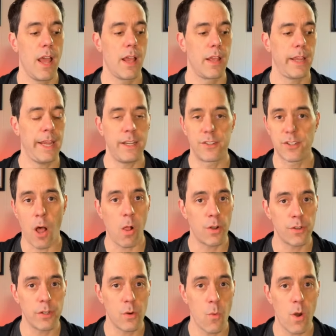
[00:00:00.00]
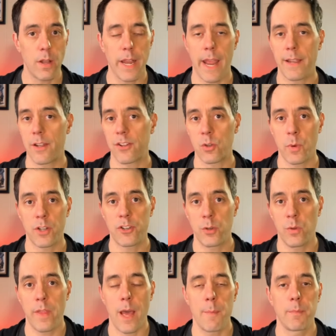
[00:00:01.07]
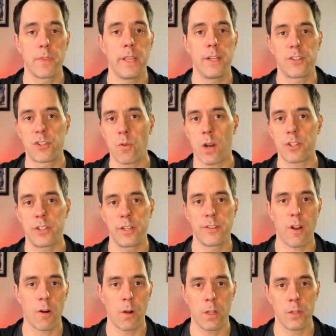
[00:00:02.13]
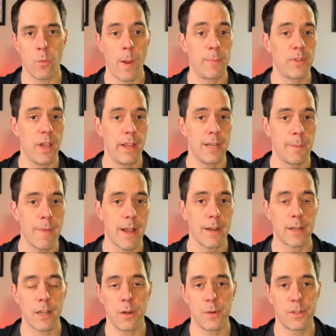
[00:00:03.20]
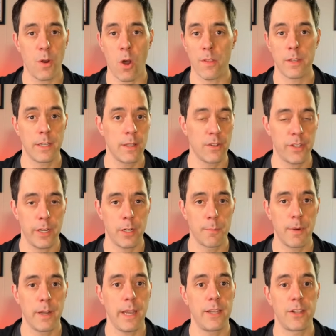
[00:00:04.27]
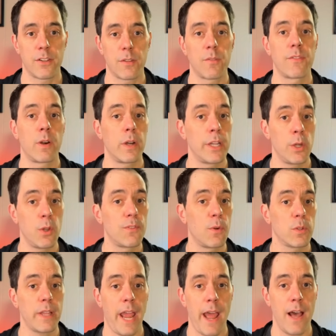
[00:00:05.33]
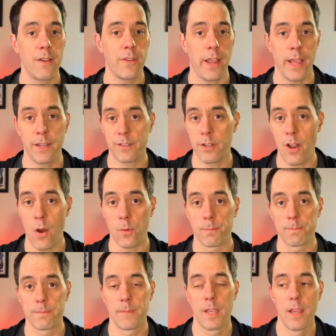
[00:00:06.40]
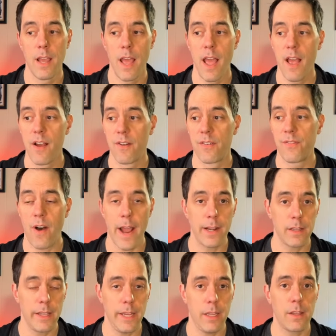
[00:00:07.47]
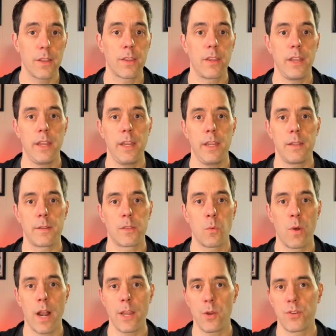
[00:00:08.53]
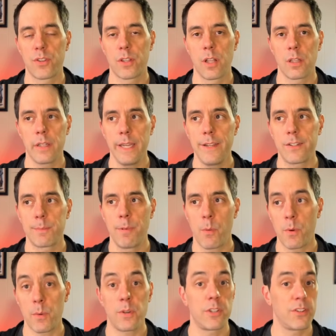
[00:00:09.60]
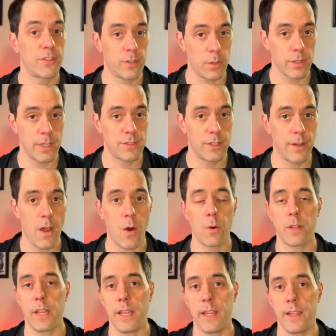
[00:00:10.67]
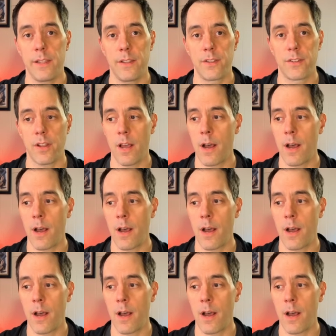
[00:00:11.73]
install a new one and to switch to them. The instructions are on the website. I'm not going to go into all the details here, but it's just very useful to have and to know. Finally, the one I use the least, but which is still good to know, is